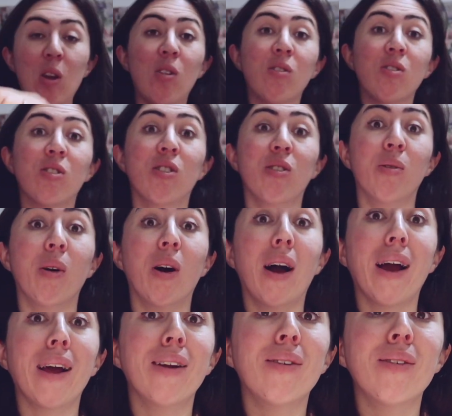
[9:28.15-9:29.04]
Also,
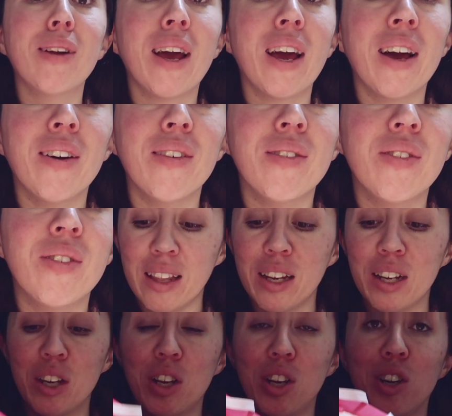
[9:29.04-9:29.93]
I don't have
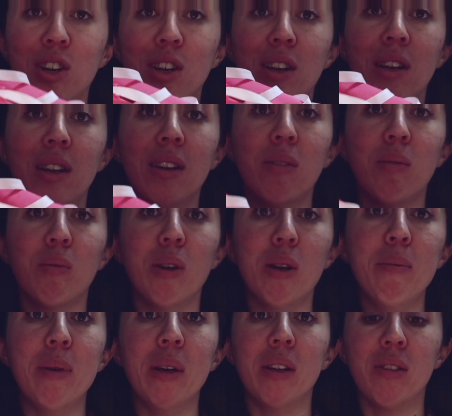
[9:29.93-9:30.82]
like a good
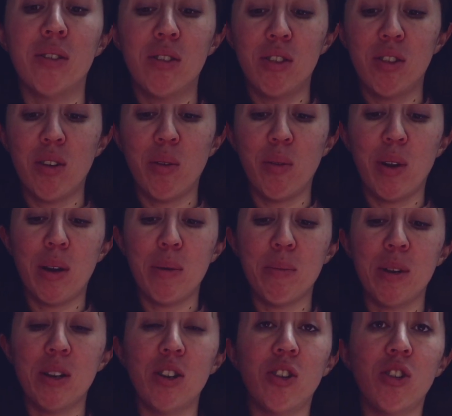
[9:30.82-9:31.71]
ribbon, so I'm
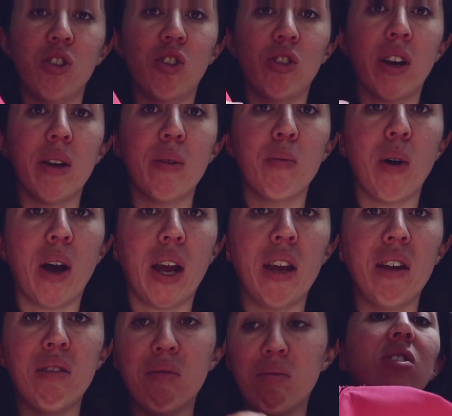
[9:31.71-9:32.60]
gonna just try
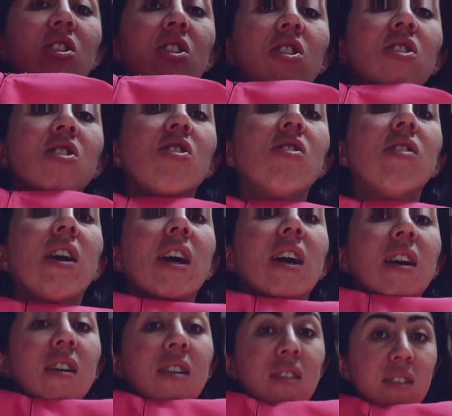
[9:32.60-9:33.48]
white. We'll just try
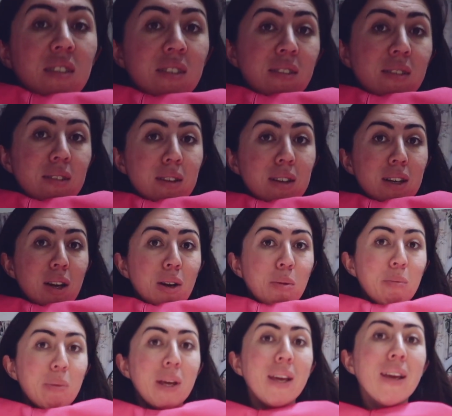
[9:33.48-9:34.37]
it. You
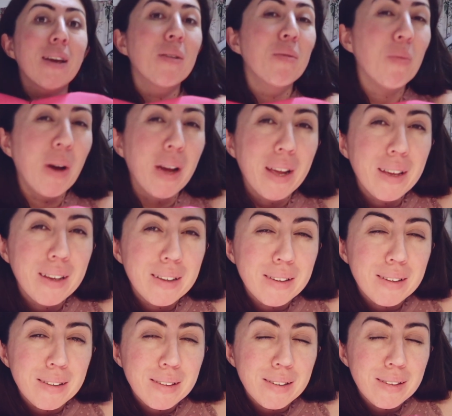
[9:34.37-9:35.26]
know, pink and white
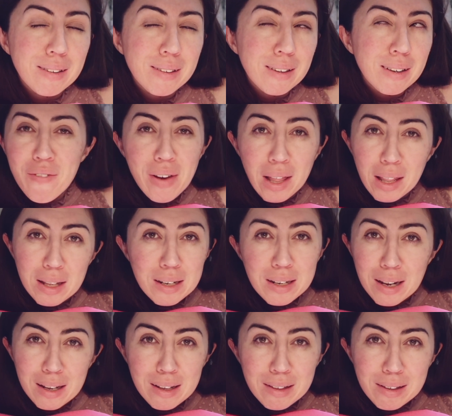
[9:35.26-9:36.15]
is
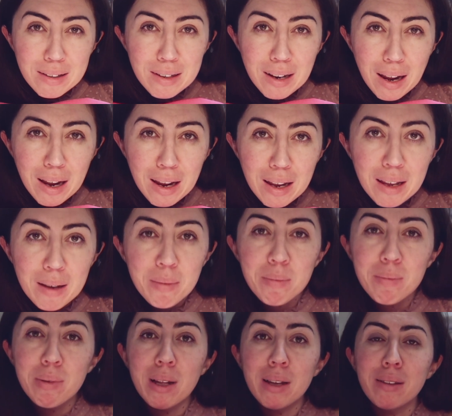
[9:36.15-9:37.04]
Valentine's Day.
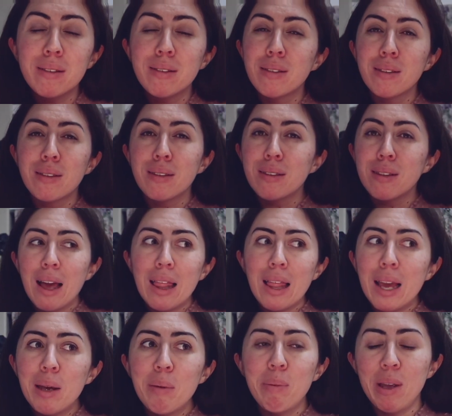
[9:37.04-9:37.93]
Plus, I
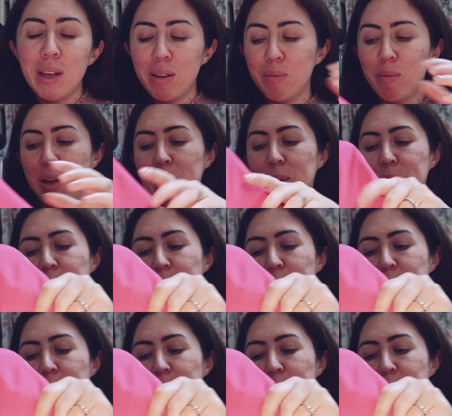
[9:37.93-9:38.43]
like pink and white,